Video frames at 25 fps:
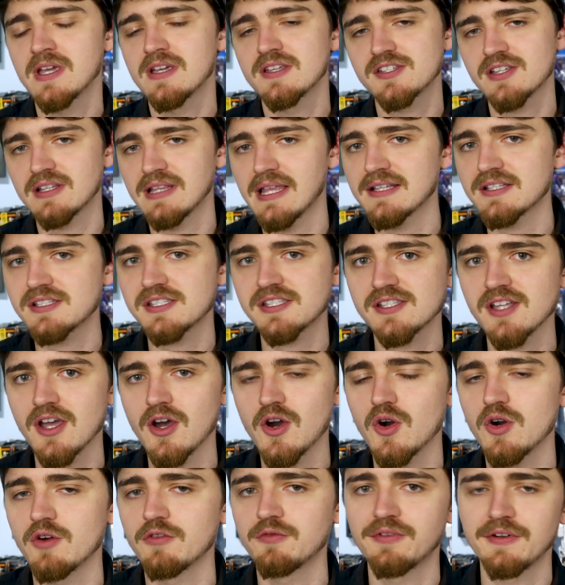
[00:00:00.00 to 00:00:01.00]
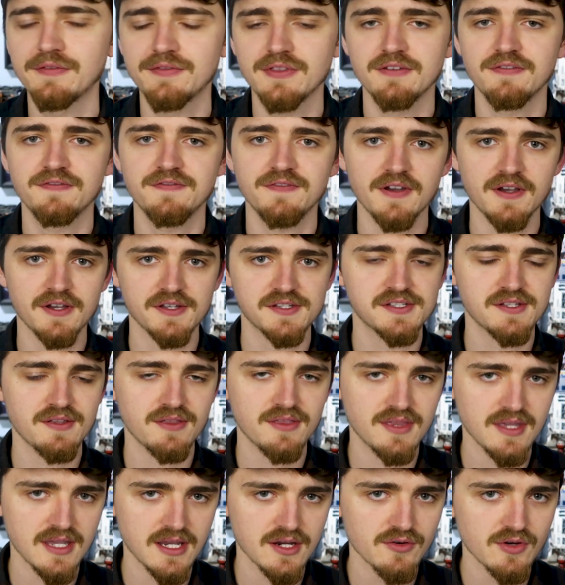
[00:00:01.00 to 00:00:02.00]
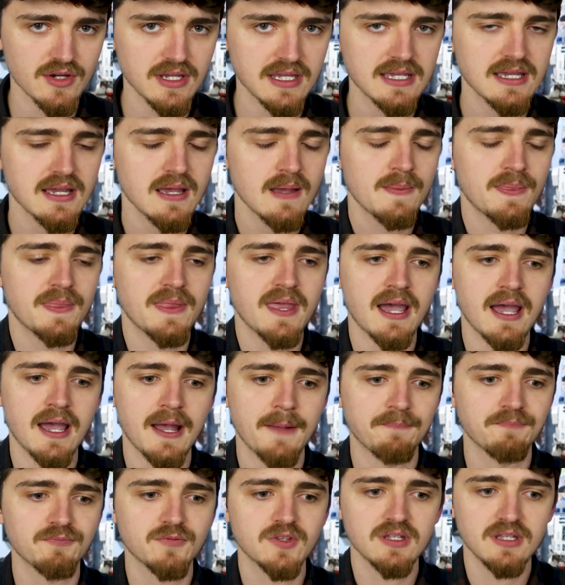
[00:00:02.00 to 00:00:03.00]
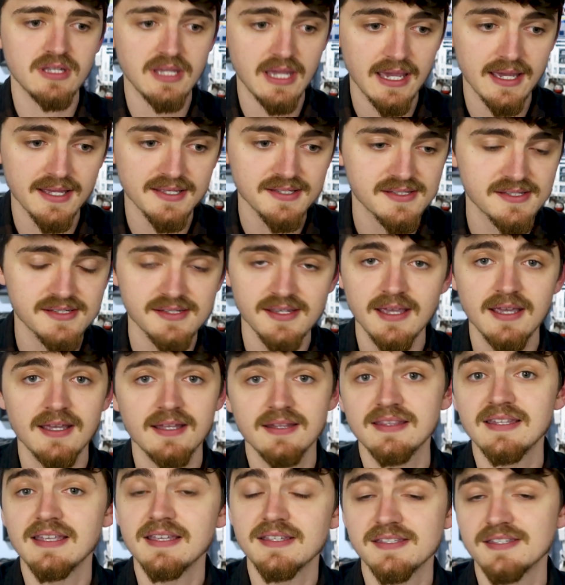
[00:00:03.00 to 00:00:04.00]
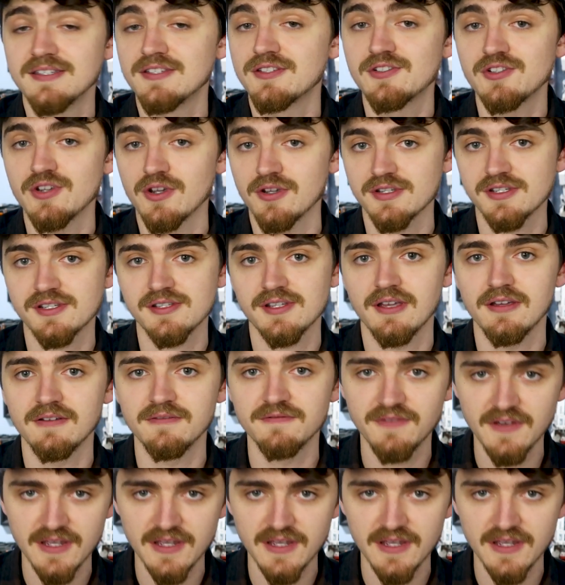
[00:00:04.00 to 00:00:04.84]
So let's start off with the first theory that yes, this is just a